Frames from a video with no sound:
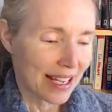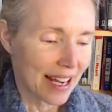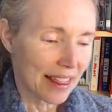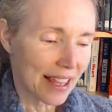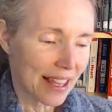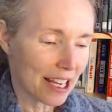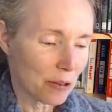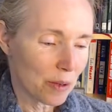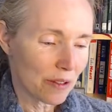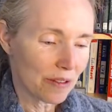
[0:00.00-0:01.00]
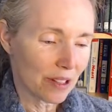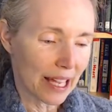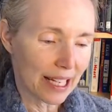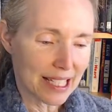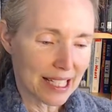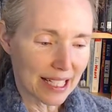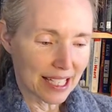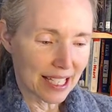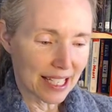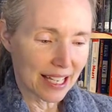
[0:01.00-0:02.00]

Not that he would have liked it.